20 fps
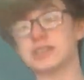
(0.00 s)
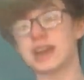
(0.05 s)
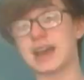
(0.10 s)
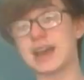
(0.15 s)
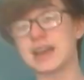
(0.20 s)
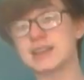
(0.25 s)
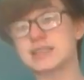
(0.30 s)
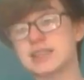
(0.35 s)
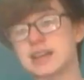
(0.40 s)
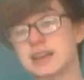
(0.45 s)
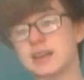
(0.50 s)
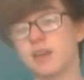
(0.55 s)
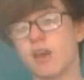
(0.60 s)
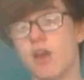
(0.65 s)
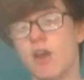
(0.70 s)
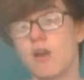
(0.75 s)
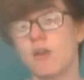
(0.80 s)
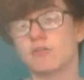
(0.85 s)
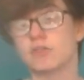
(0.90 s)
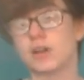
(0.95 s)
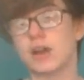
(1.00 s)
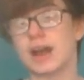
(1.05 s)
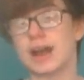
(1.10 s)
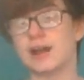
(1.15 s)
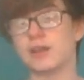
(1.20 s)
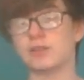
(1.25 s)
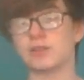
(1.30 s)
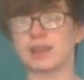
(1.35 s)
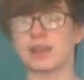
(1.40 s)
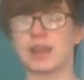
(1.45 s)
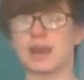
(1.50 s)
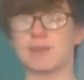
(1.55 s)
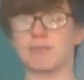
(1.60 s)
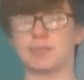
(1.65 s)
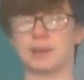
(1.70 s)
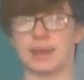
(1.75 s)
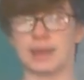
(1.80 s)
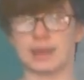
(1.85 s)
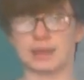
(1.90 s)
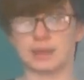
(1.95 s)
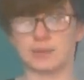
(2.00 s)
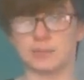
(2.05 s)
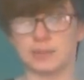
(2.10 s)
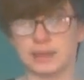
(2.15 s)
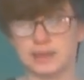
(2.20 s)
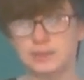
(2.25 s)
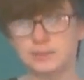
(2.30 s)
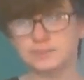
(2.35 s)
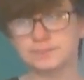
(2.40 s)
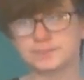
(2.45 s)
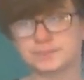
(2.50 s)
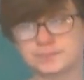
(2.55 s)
2018 for Housing and Planning Bill.